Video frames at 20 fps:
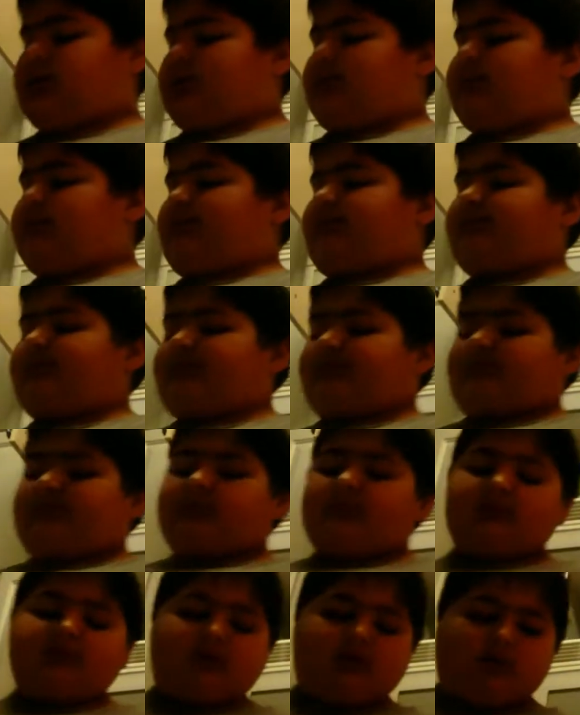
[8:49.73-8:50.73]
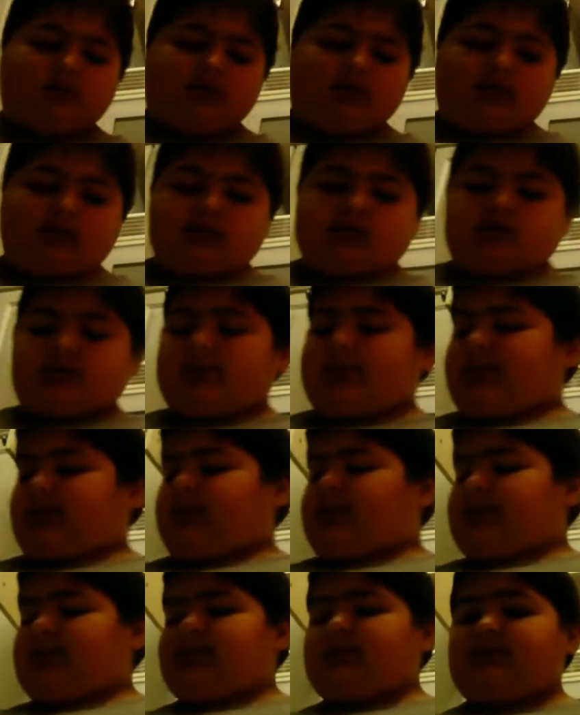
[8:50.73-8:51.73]
So
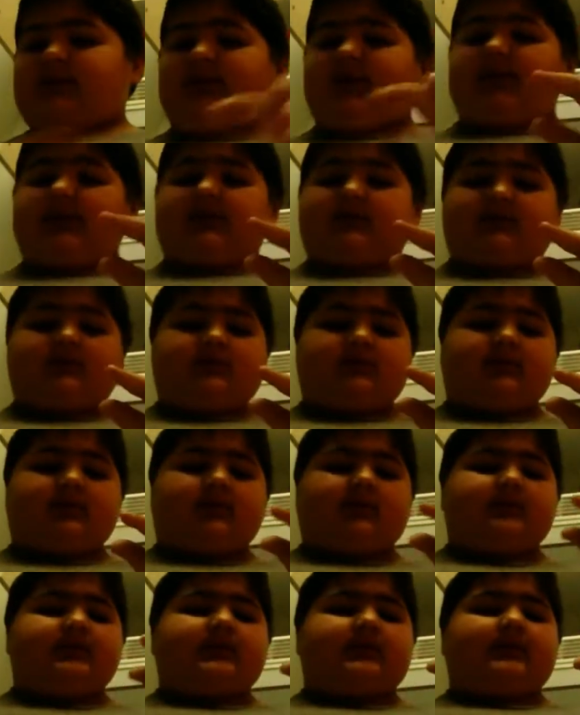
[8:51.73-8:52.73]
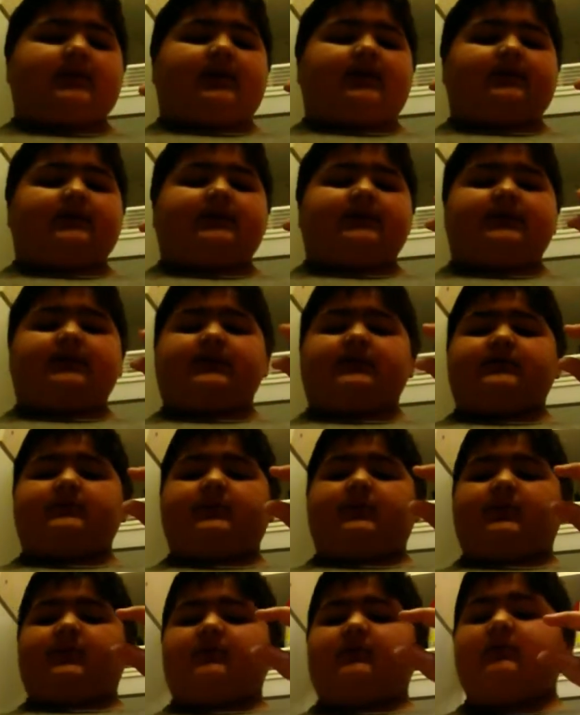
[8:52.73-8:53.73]
pretty much I want to say about this
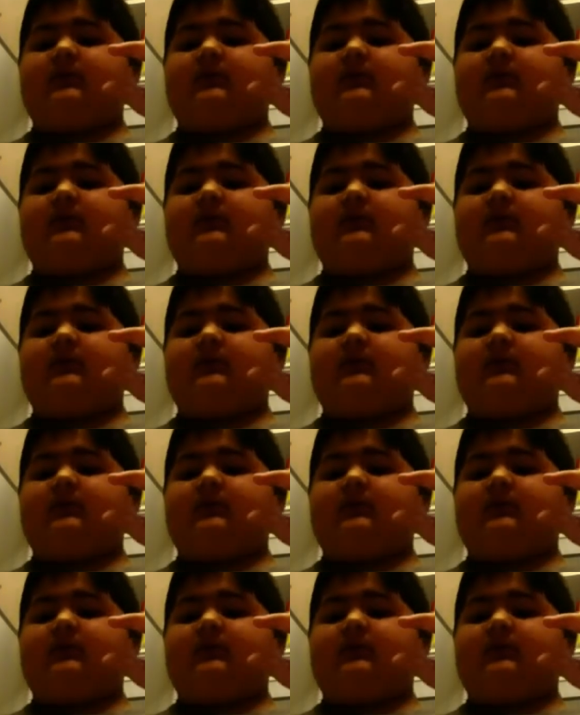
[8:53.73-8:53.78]
small.